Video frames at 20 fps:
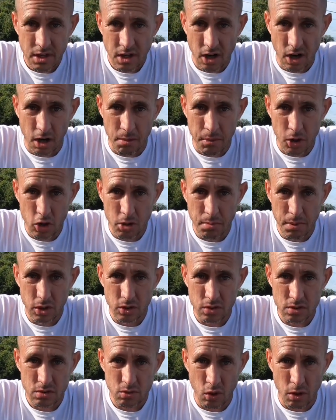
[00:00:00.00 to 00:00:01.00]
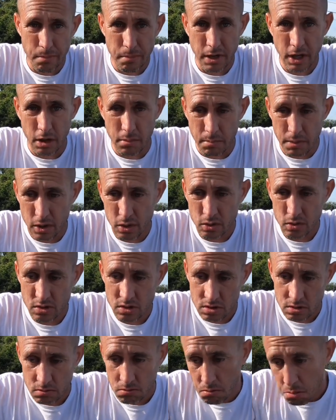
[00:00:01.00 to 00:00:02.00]
Car motorboats want bigger
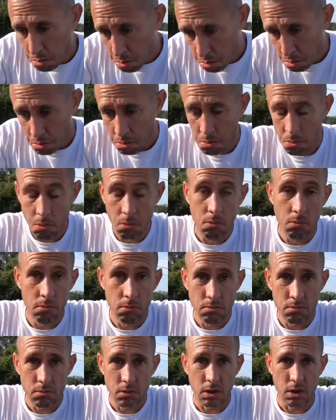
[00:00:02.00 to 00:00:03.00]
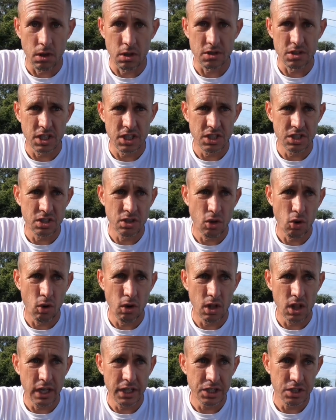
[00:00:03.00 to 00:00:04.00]
boats. Causation,
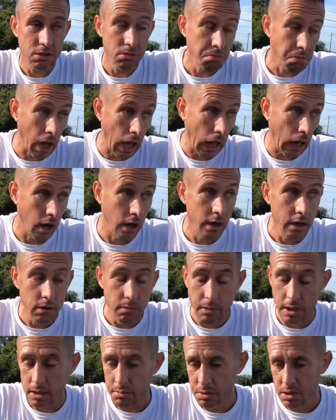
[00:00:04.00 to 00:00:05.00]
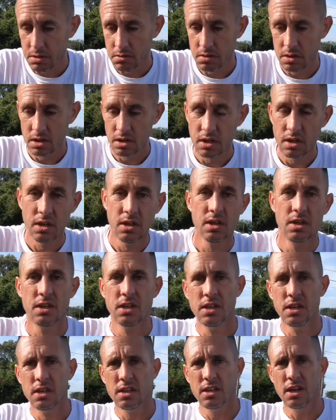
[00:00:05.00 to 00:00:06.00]
correlation? I don't know, maybe.
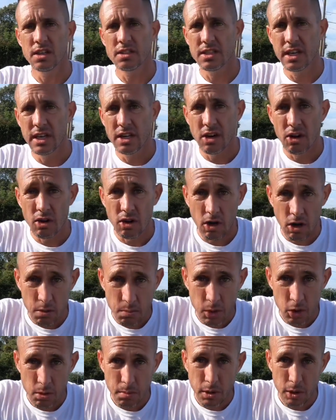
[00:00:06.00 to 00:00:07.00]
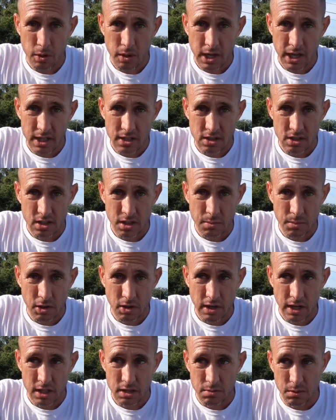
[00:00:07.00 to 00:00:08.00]
Not saying all car motorboat guys are
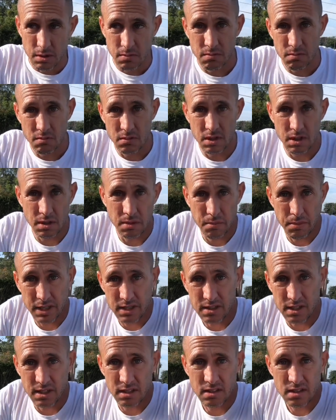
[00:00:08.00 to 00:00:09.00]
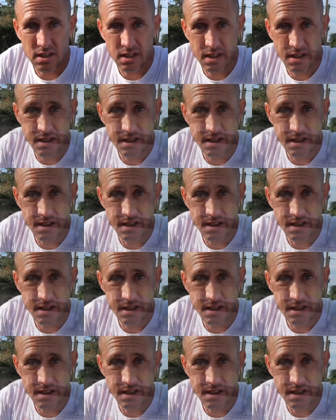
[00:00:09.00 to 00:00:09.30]
Democrats, but makes sense.